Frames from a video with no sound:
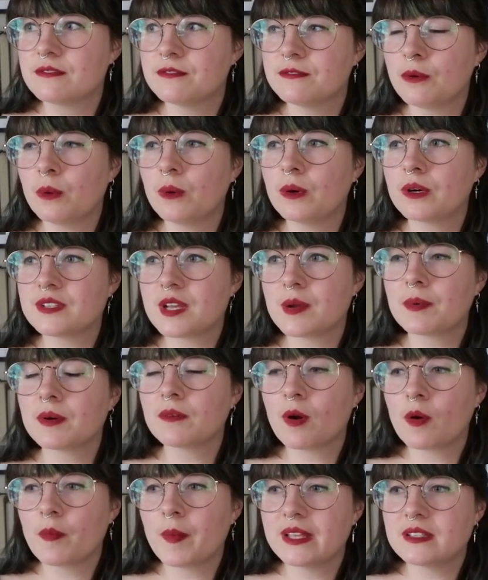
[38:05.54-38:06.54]
four
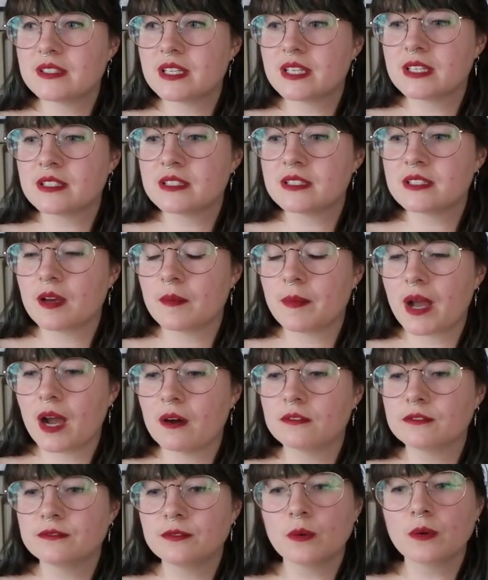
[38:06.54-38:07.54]
separate romances
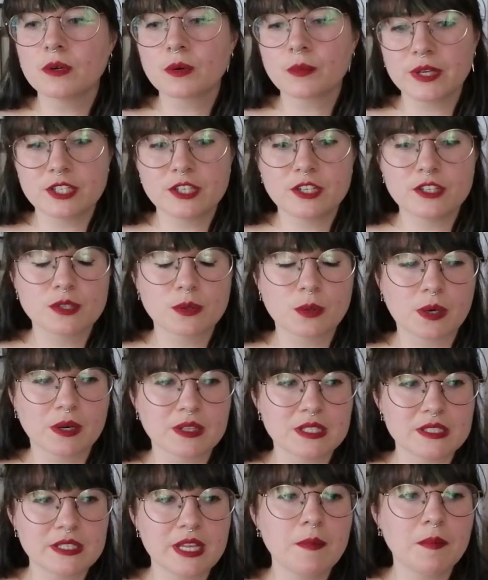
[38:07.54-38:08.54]
about four witches who are
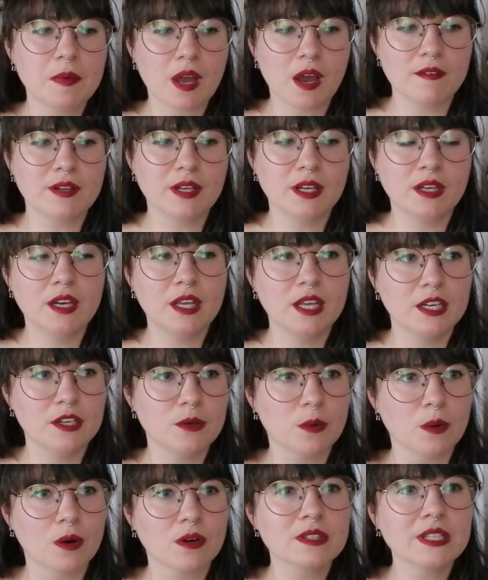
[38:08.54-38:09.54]
in the same coven in
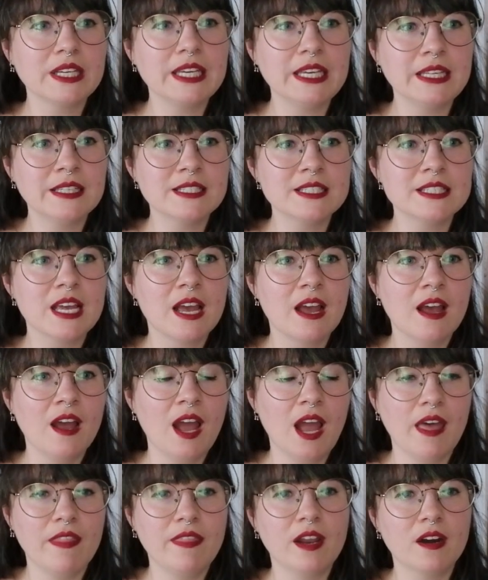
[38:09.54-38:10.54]
New Orleans,
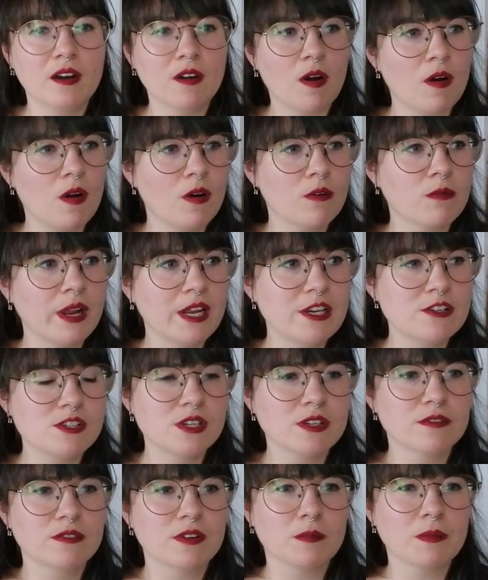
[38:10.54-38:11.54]
and they're all
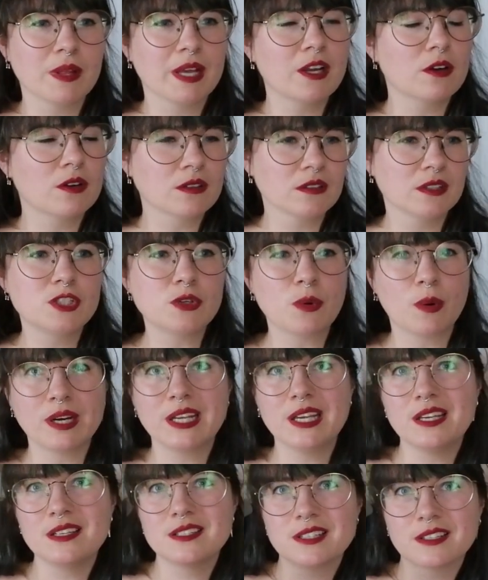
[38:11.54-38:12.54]
ranging from like early
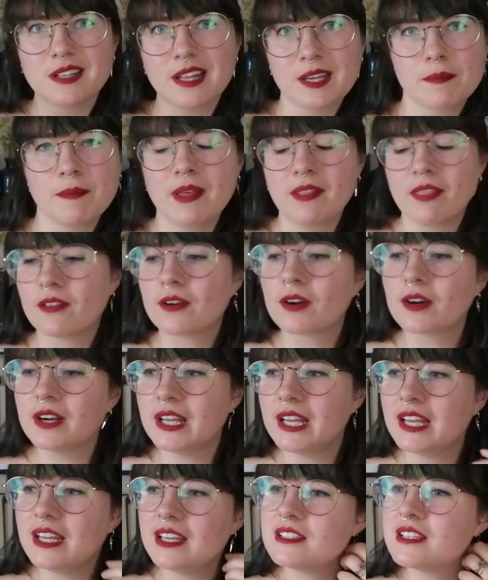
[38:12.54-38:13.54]
20s to like mid
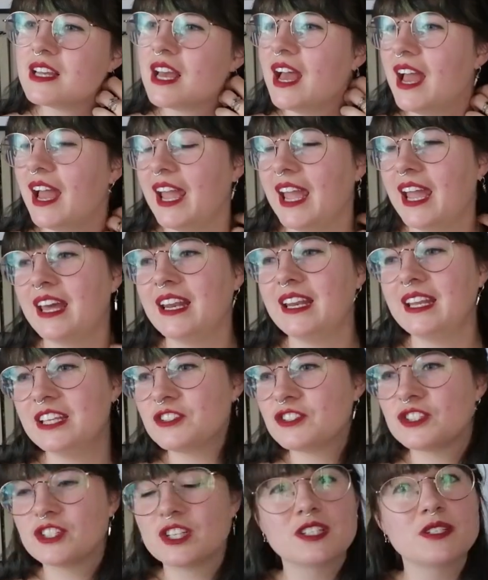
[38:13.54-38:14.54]
30s, and
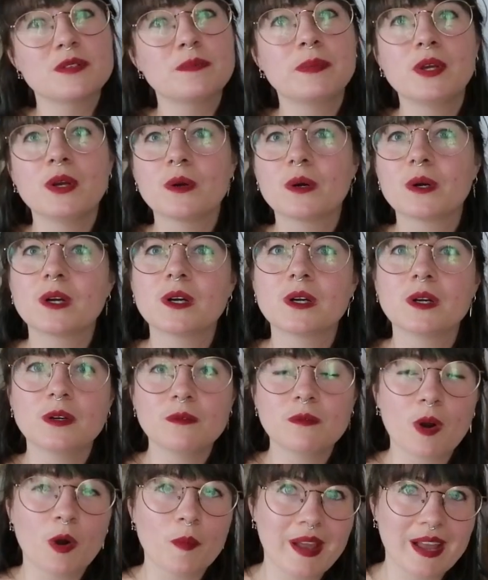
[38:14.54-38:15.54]
it's just pure
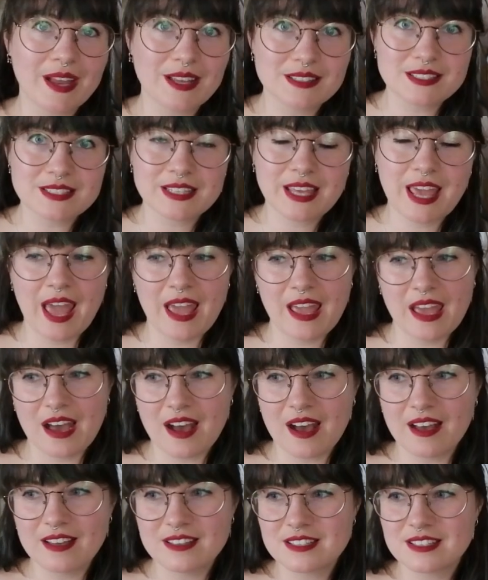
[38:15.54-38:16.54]
romance
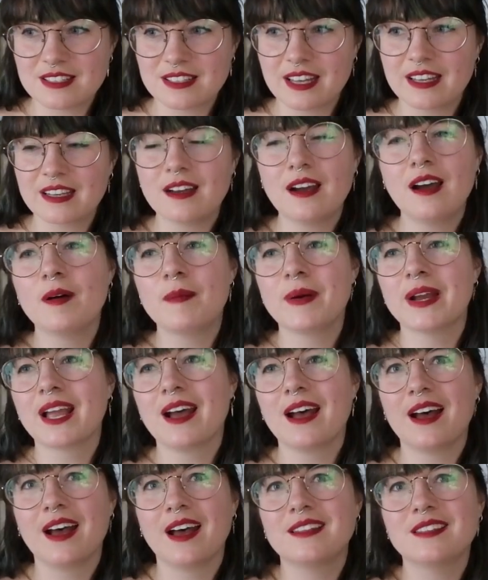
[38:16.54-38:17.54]
chaos. Like, oh my
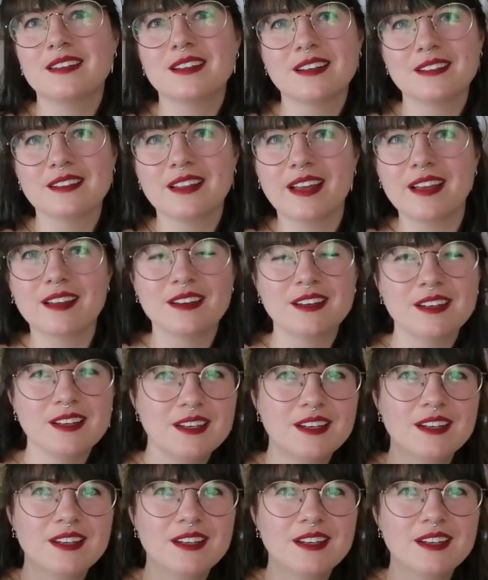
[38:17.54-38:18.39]
god, the like